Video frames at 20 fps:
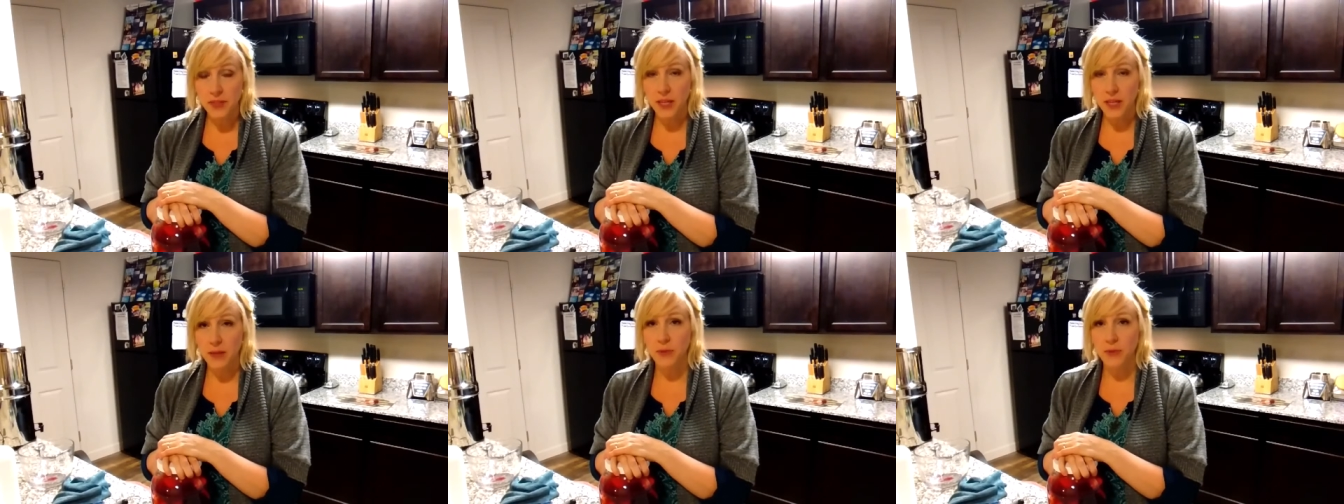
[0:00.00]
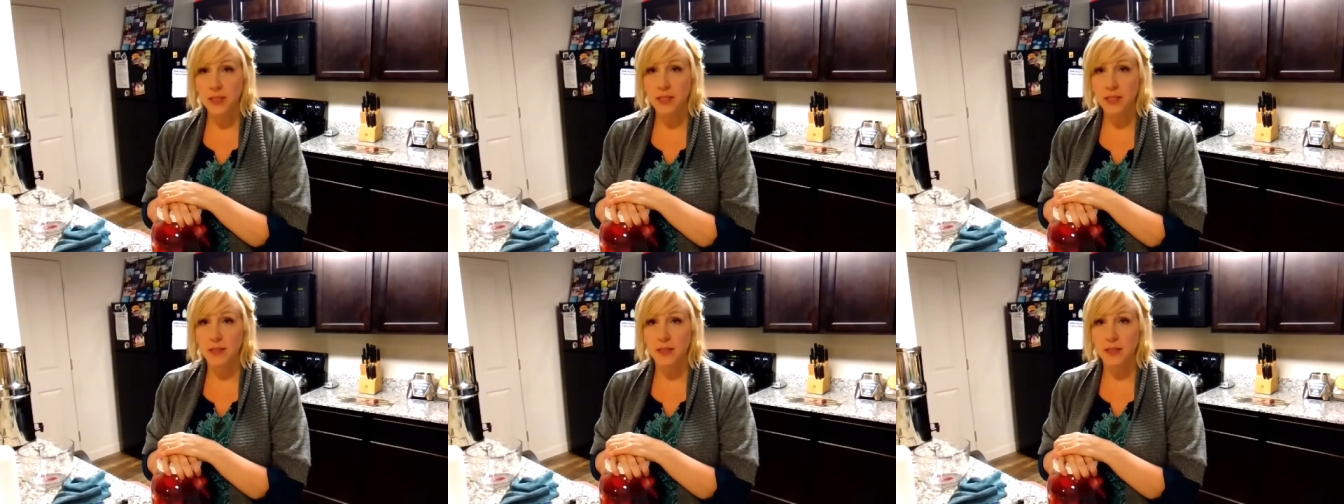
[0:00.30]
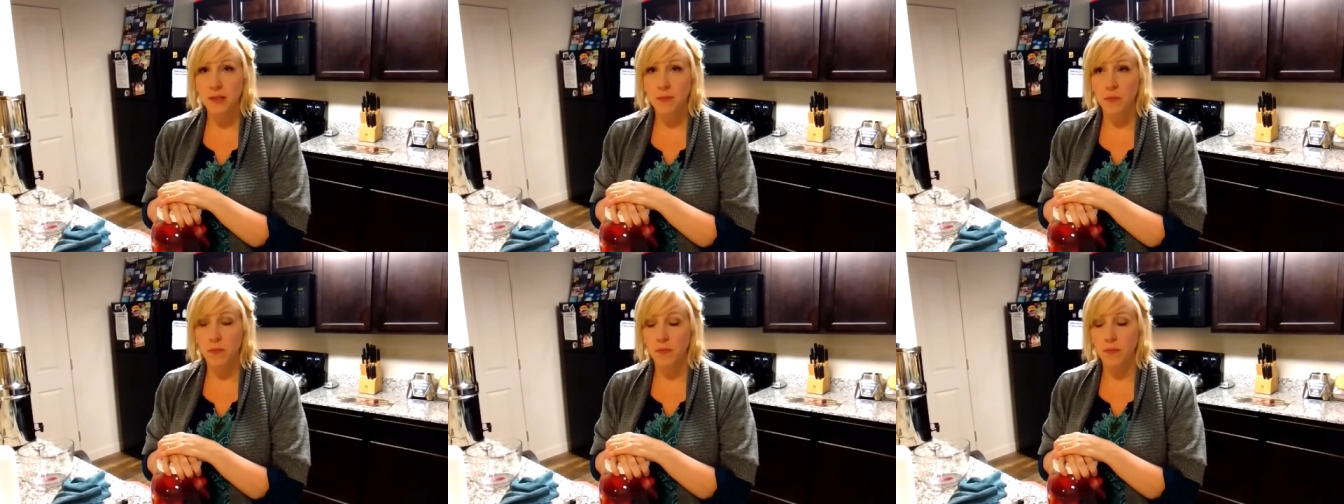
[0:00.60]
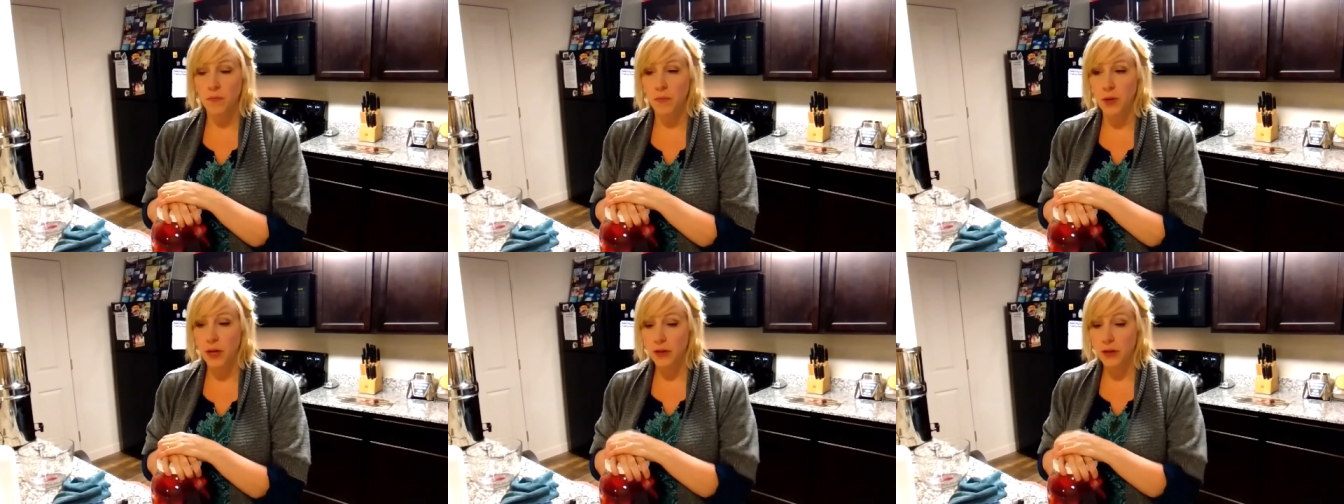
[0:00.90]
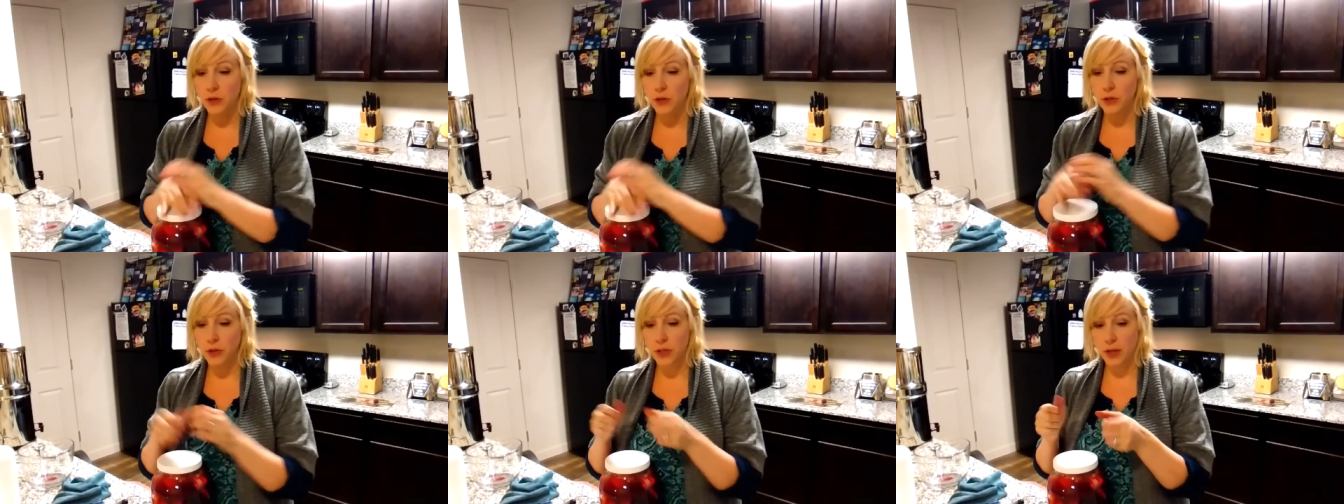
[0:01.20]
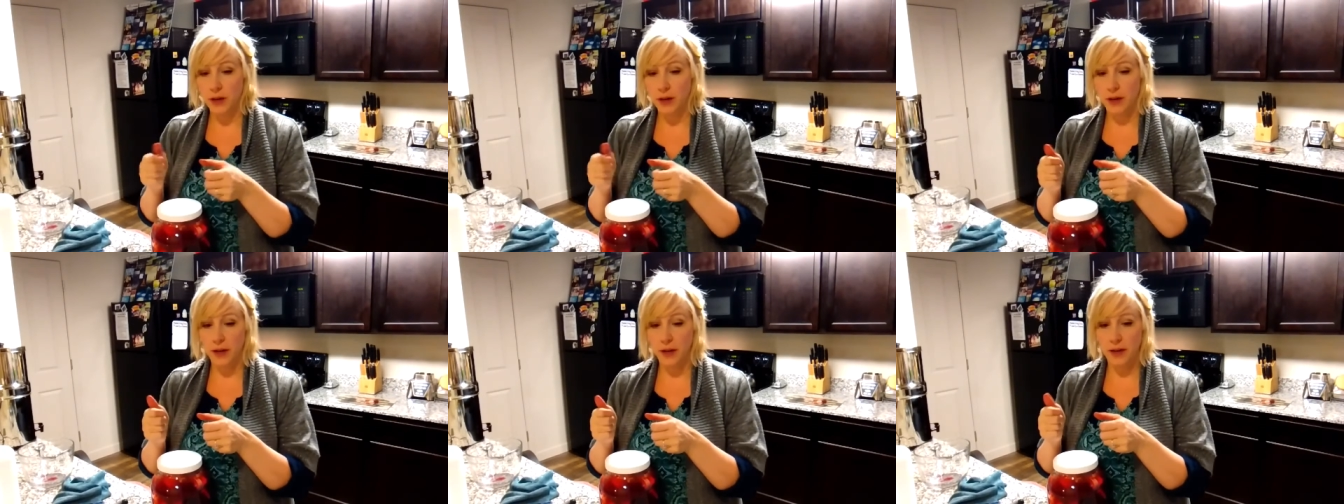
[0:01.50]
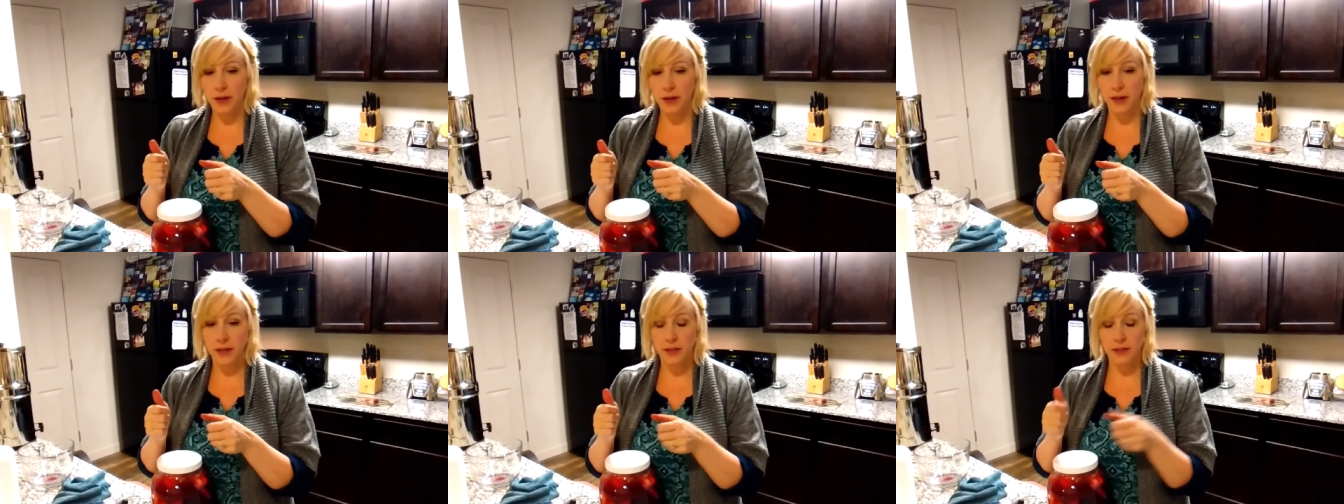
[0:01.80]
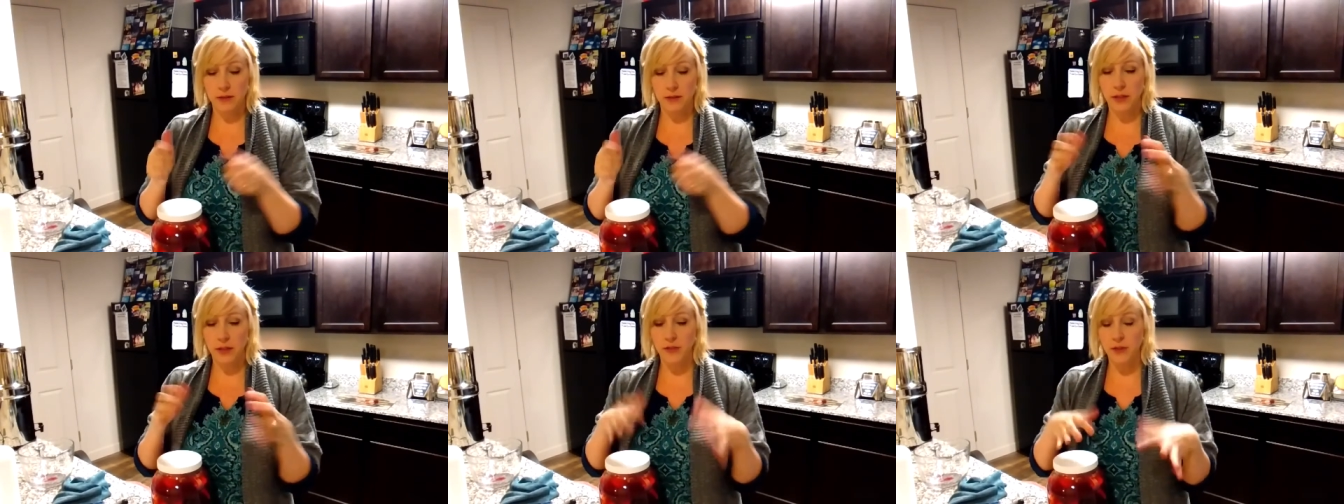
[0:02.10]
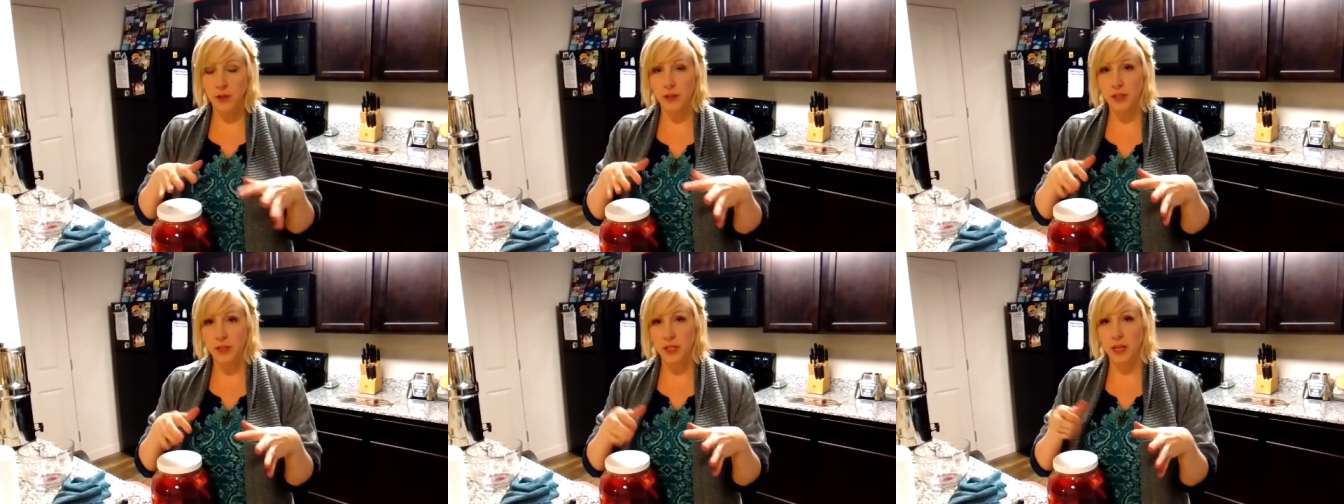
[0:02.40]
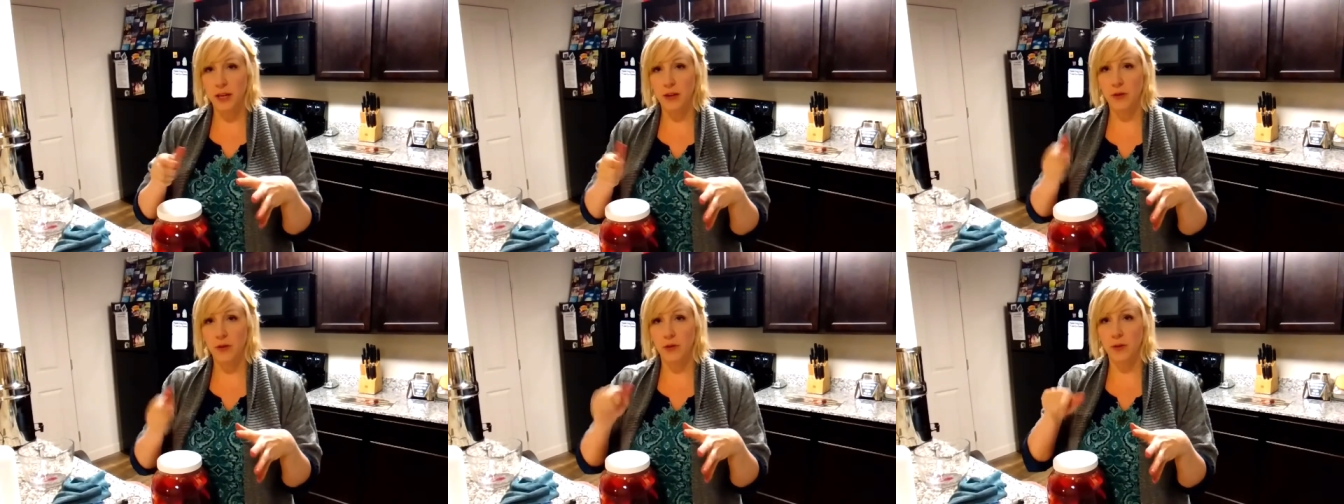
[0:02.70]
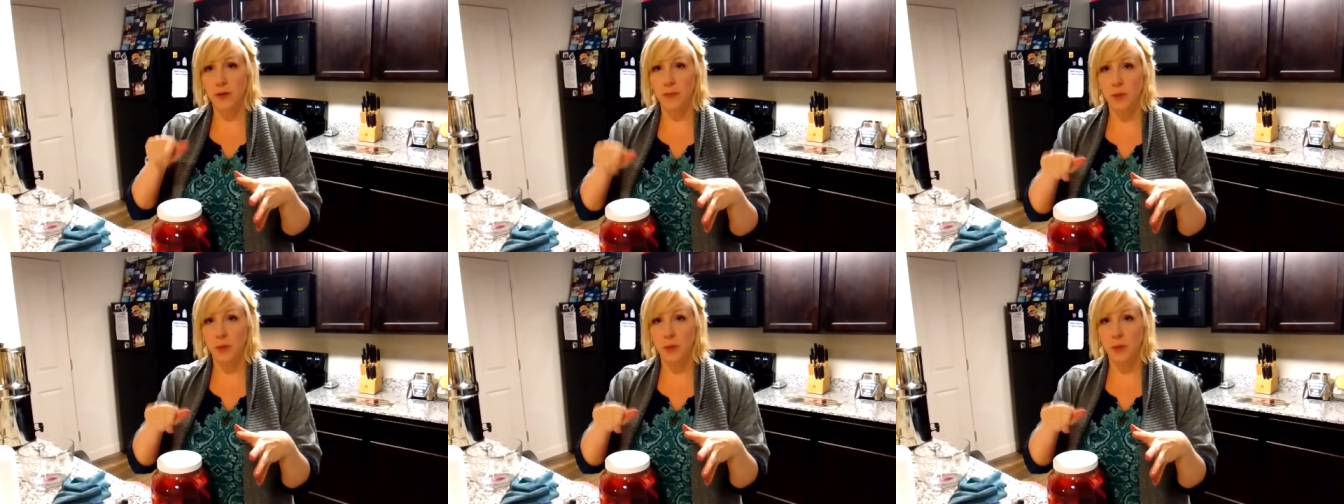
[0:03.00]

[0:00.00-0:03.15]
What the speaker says: And once it's bottled, I leave it on the counter,